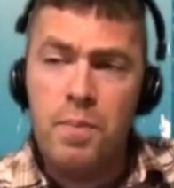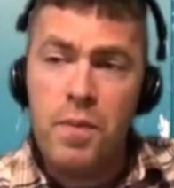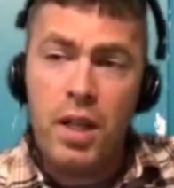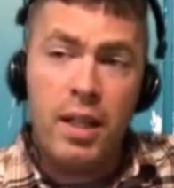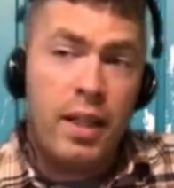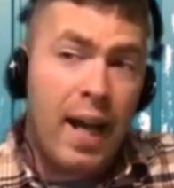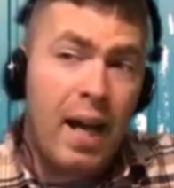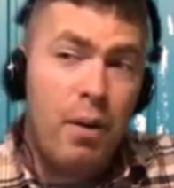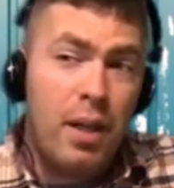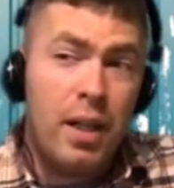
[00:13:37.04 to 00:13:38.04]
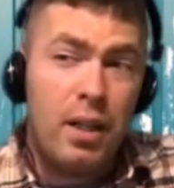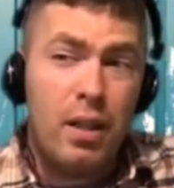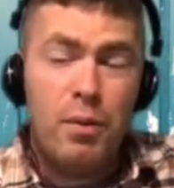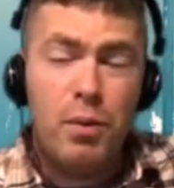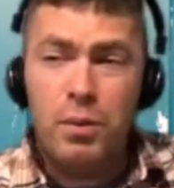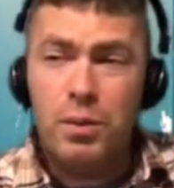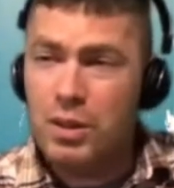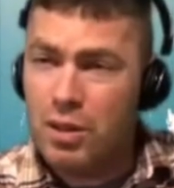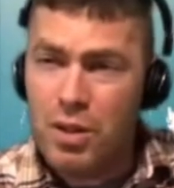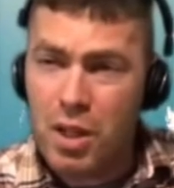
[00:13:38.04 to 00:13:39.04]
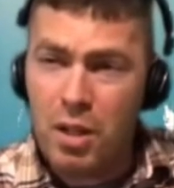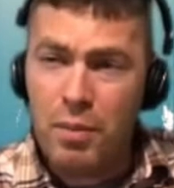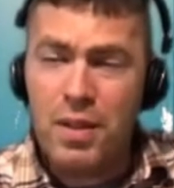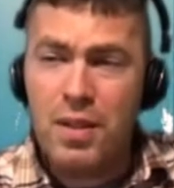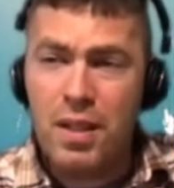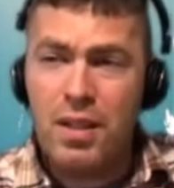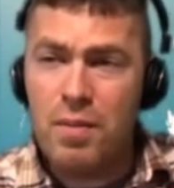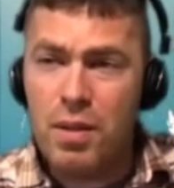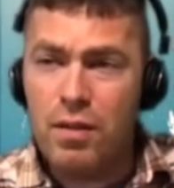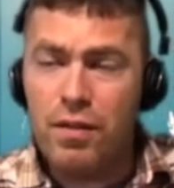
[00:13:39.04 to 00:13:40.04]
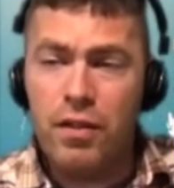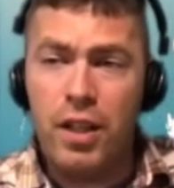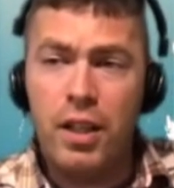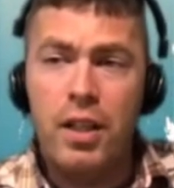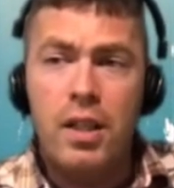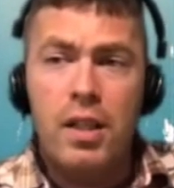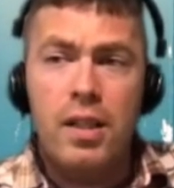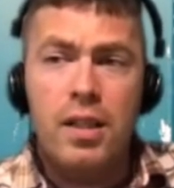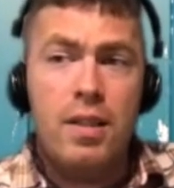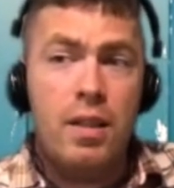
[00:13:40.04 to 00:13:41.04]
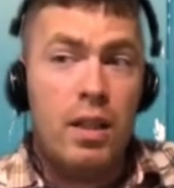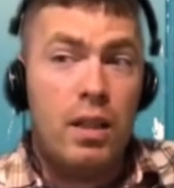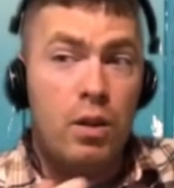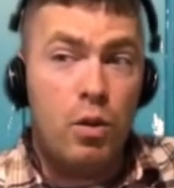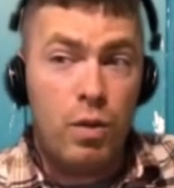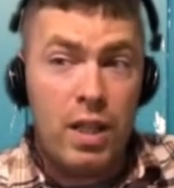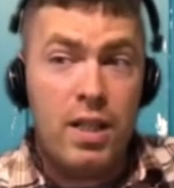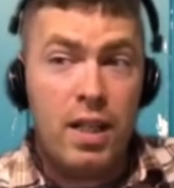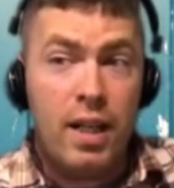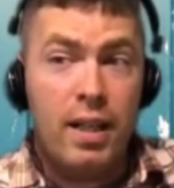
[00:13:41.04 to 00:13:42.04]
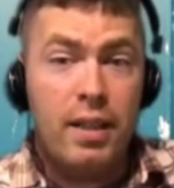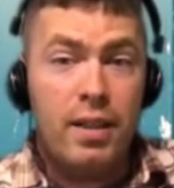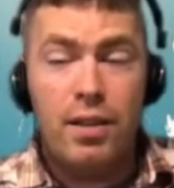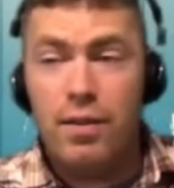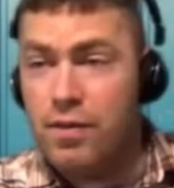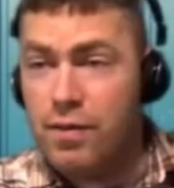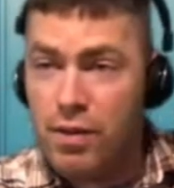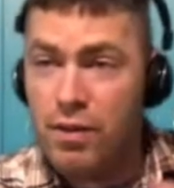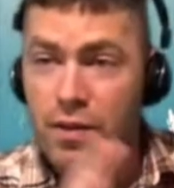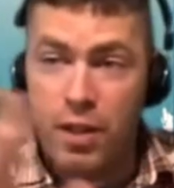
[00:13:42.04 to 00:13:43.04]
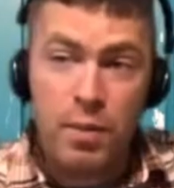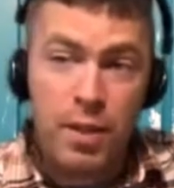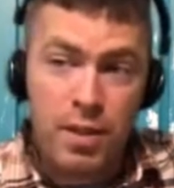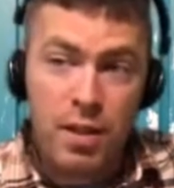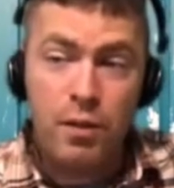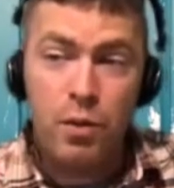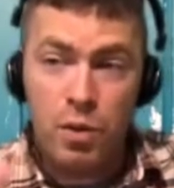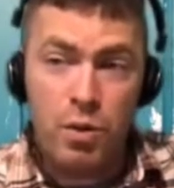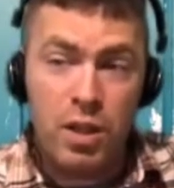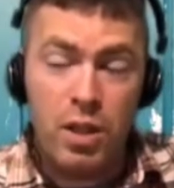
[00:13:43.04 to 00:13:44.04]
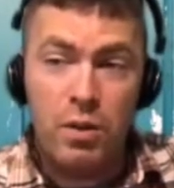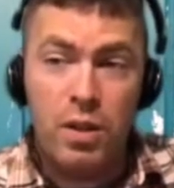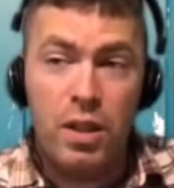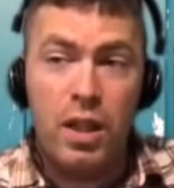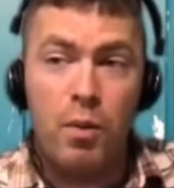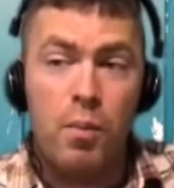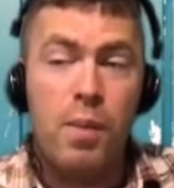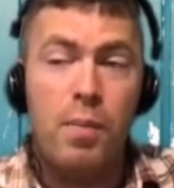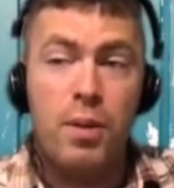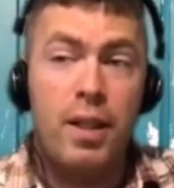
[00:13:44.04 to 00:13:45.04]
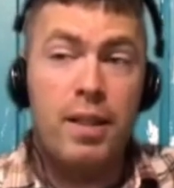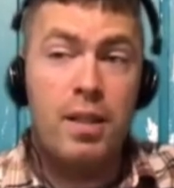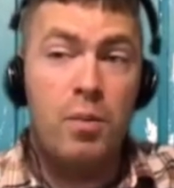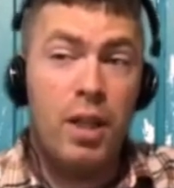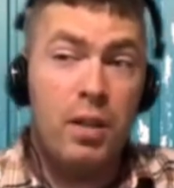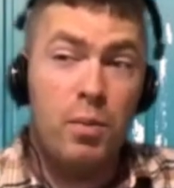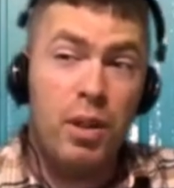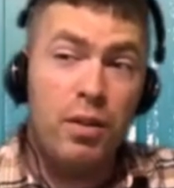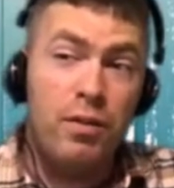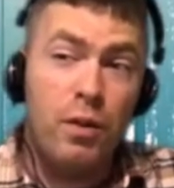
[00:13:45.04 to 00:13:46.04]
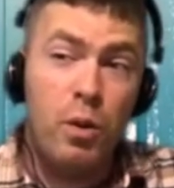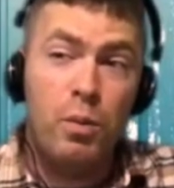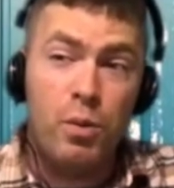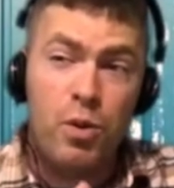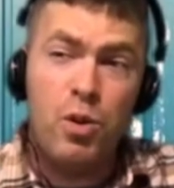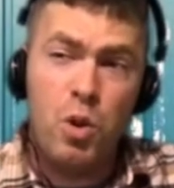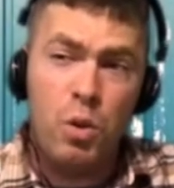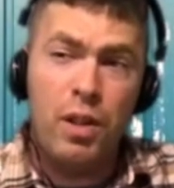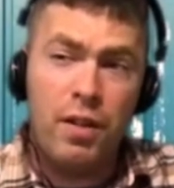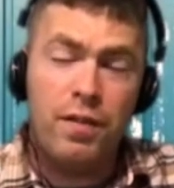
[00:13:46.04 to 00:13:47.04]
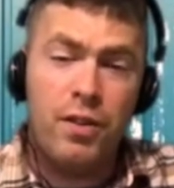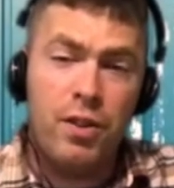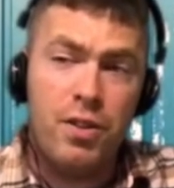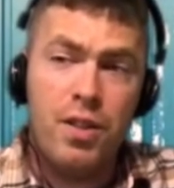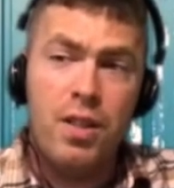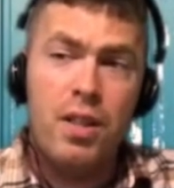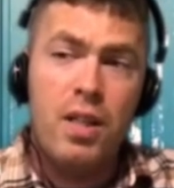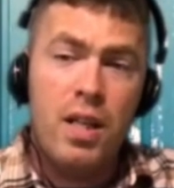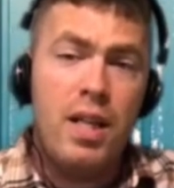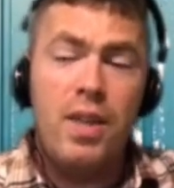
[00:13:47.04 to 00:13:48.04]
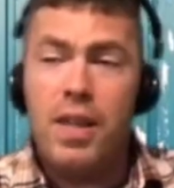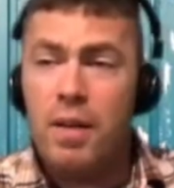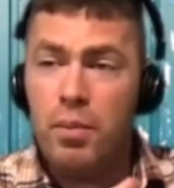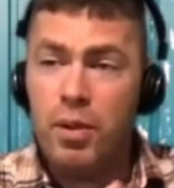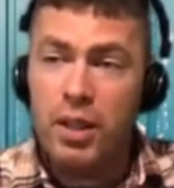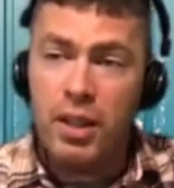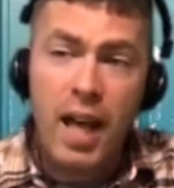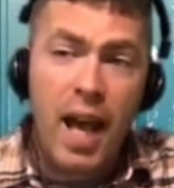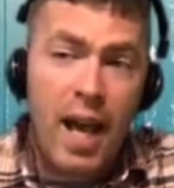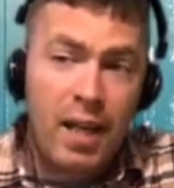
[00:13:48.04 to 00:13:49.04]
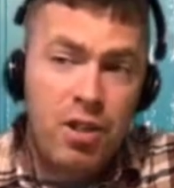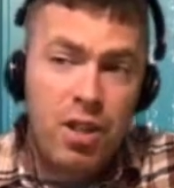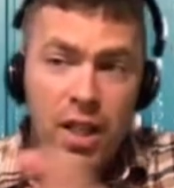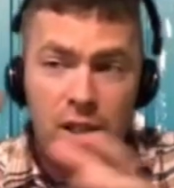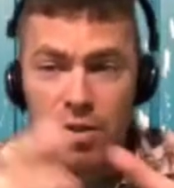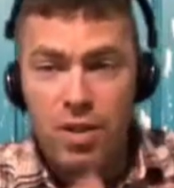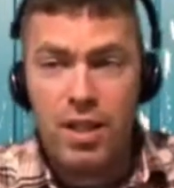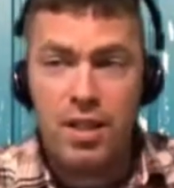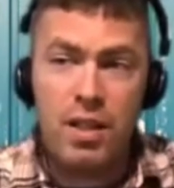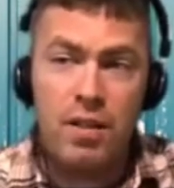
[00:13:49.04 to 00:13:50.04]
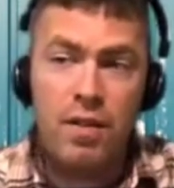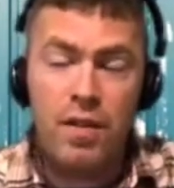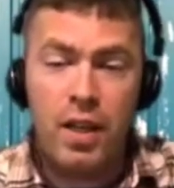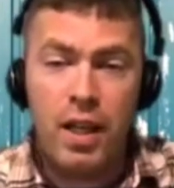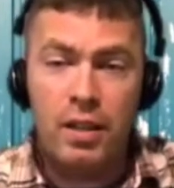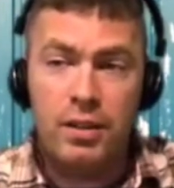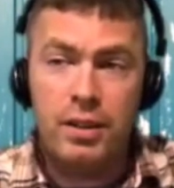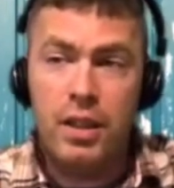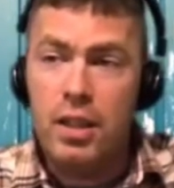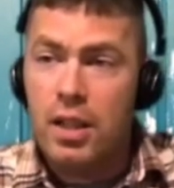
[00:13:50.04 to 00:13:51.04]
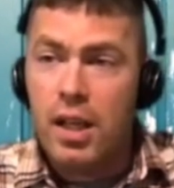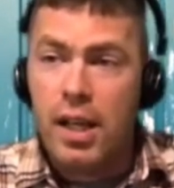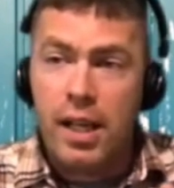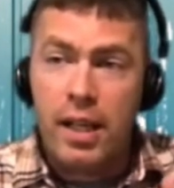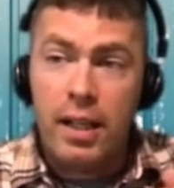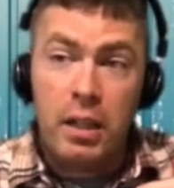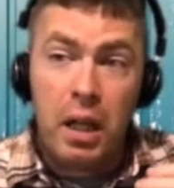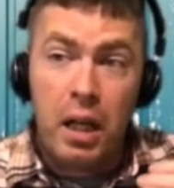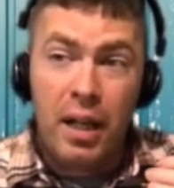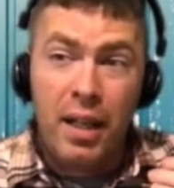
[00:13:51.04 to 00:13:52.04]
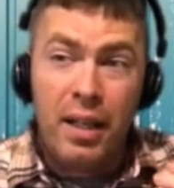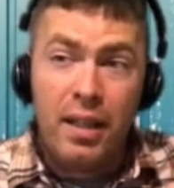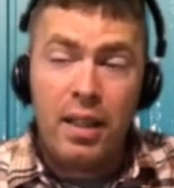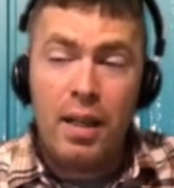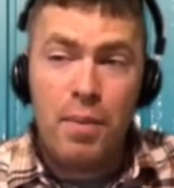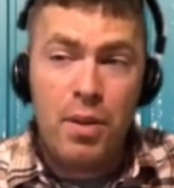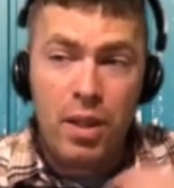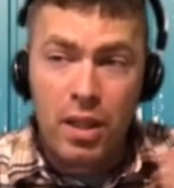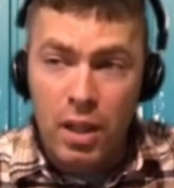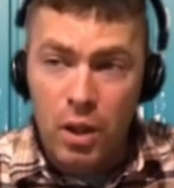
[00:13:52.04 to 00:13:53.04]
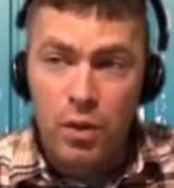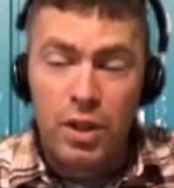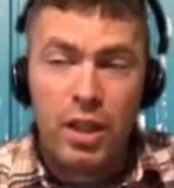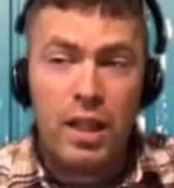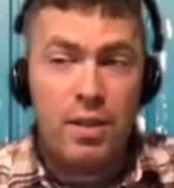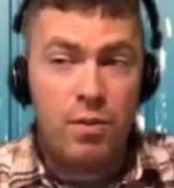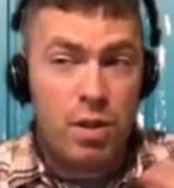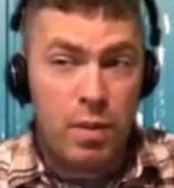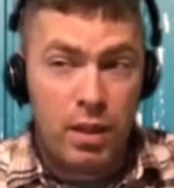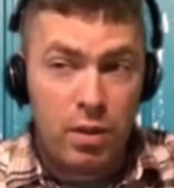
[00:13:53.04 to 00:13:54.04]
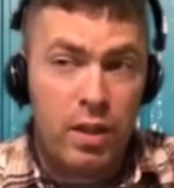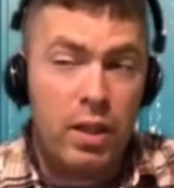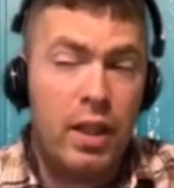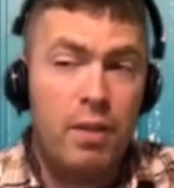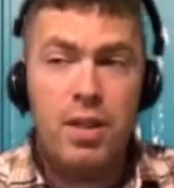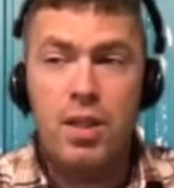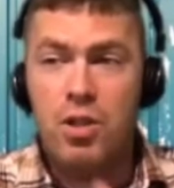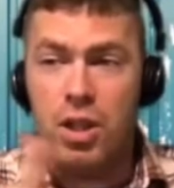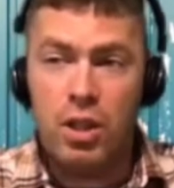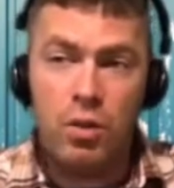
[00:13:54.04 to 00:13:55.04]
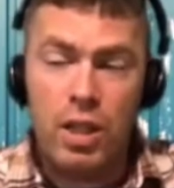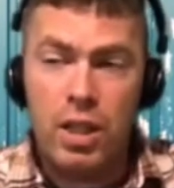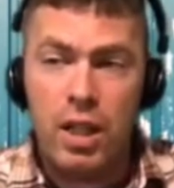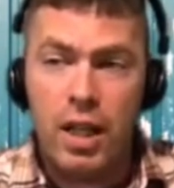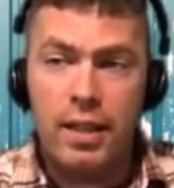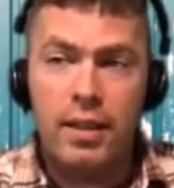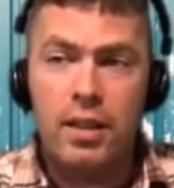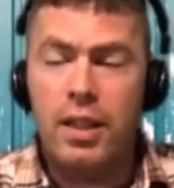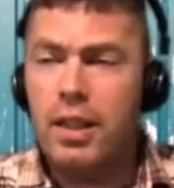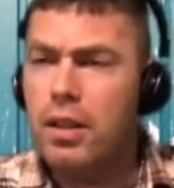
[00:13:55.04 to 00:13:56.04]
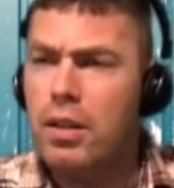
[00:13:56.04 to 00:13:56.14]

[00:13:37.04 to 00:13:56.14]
And how I got comfortable with starting talking about sex and being frank is in green dot. If anybody's Air Force or DOD, they remember that someone had to bring a vulnerable story at first and then bring in the action exercise and everything else. And I kept thinking over again, as respect the red line I was teaching in green dot, they're like,